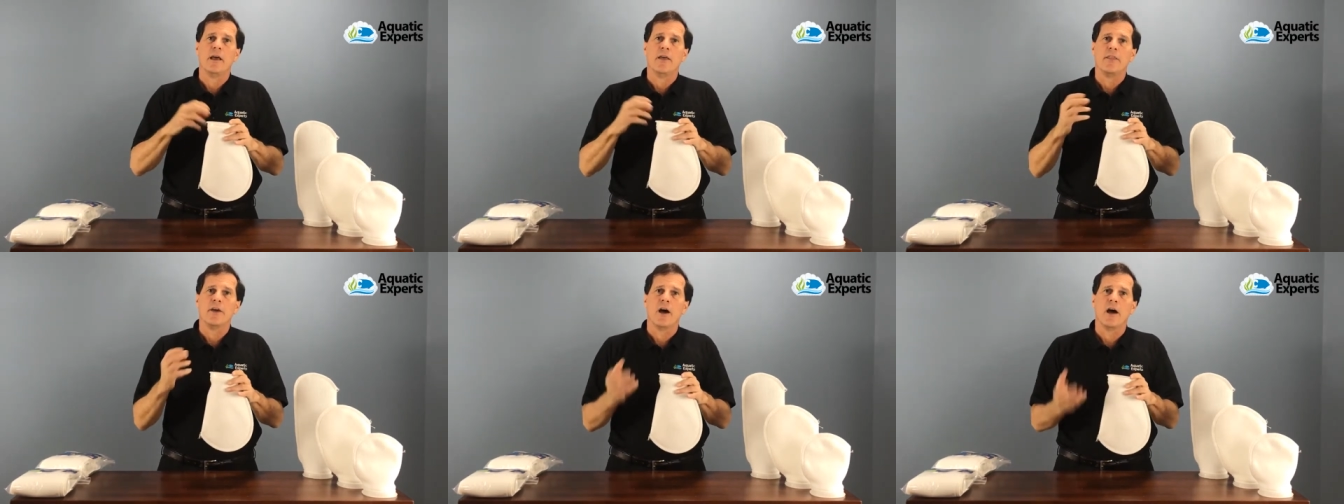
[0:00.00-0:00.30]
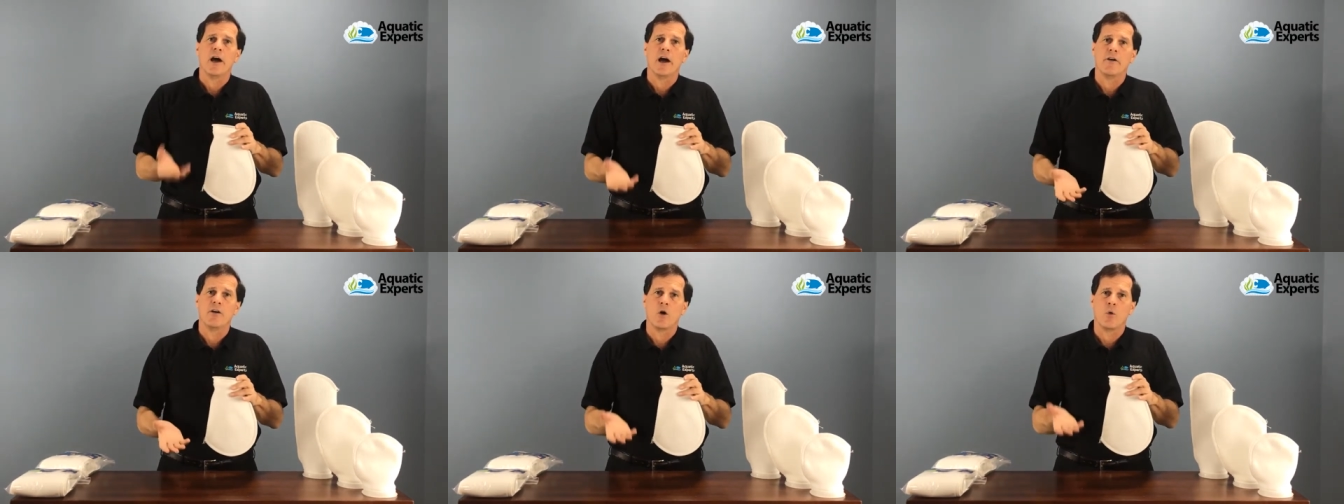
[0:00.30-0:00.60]
the
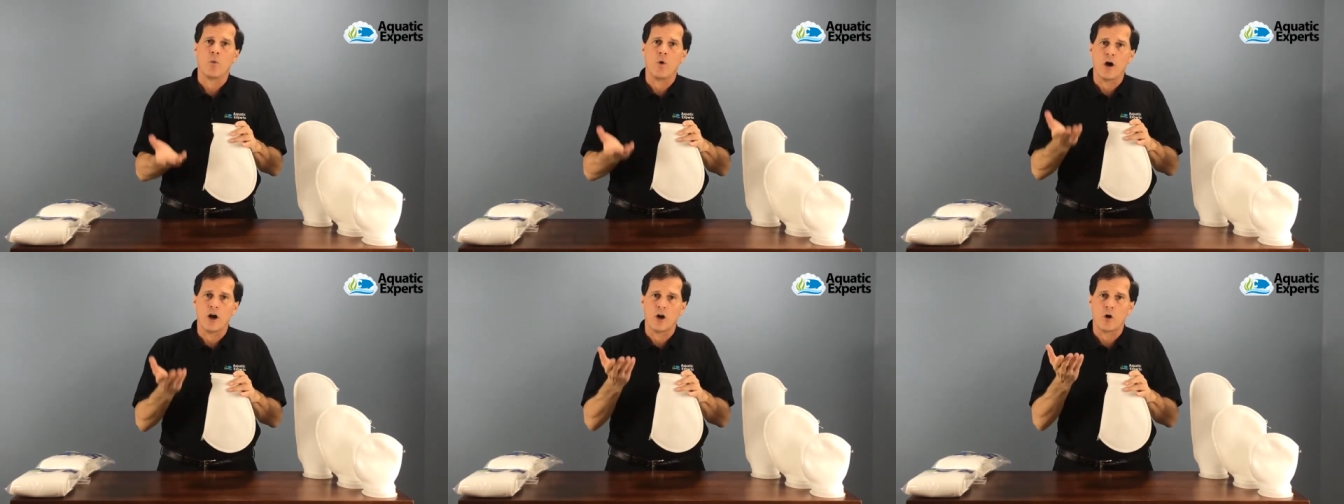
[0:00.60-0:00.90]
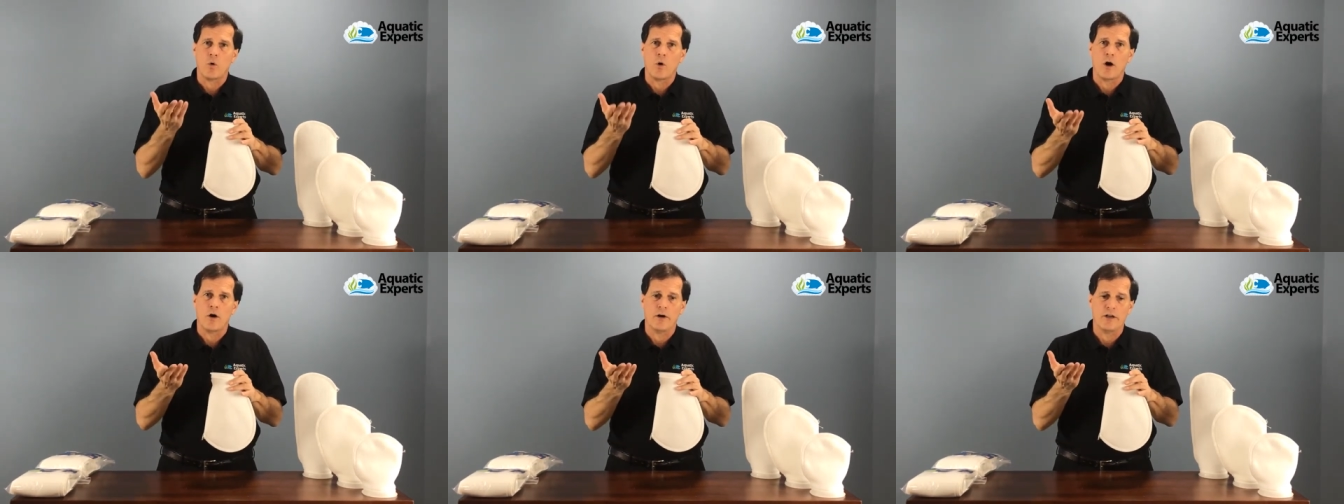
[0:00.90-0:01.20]
higher our water
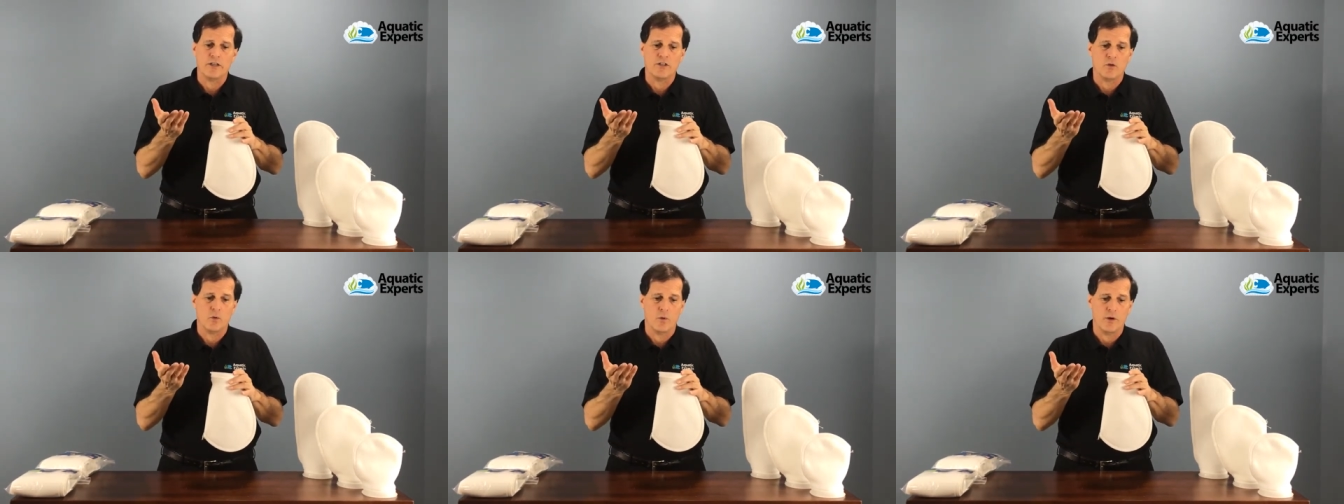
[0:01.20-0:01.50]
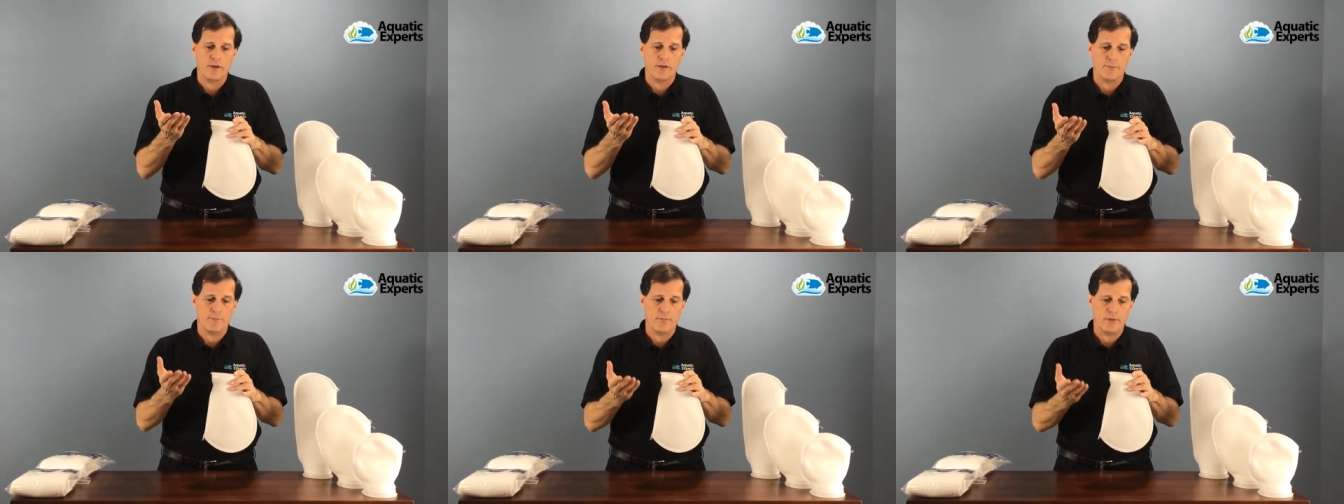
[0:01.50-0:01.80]
quality is
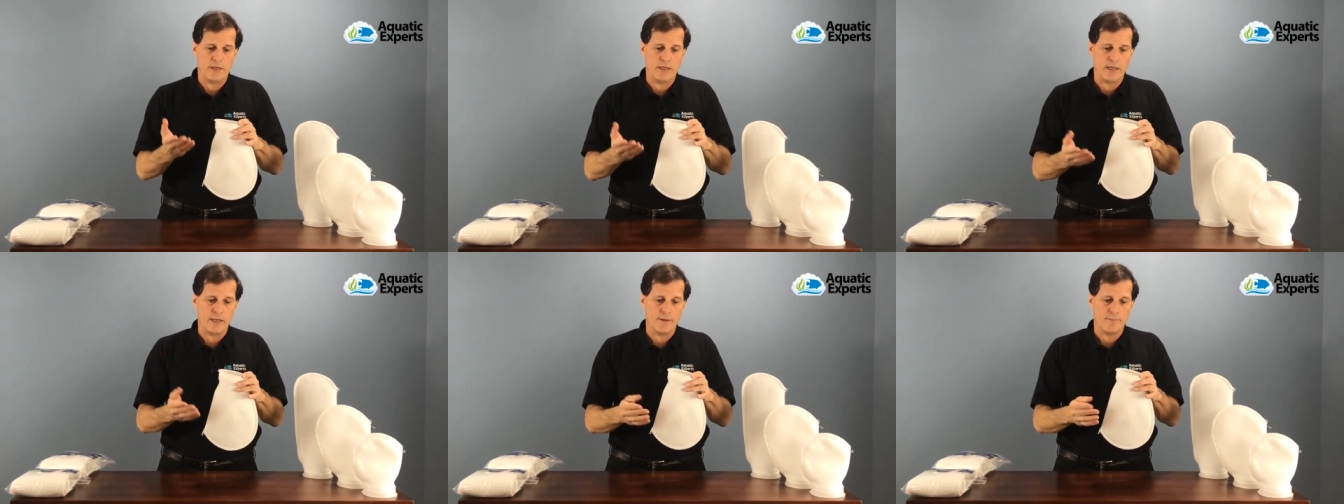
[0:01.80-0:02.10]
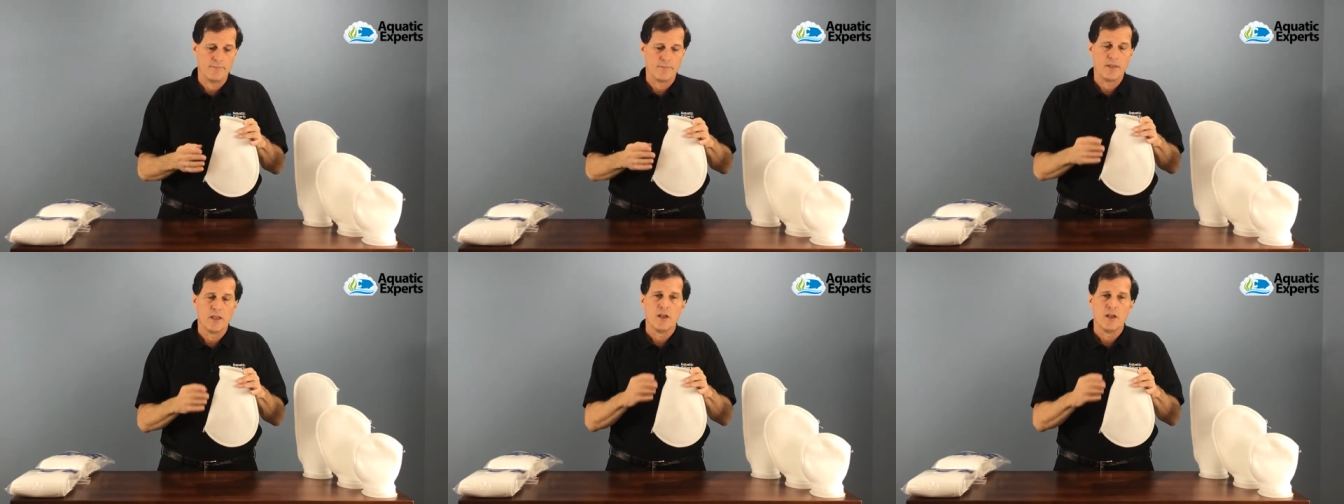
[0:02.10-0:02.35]
going to be.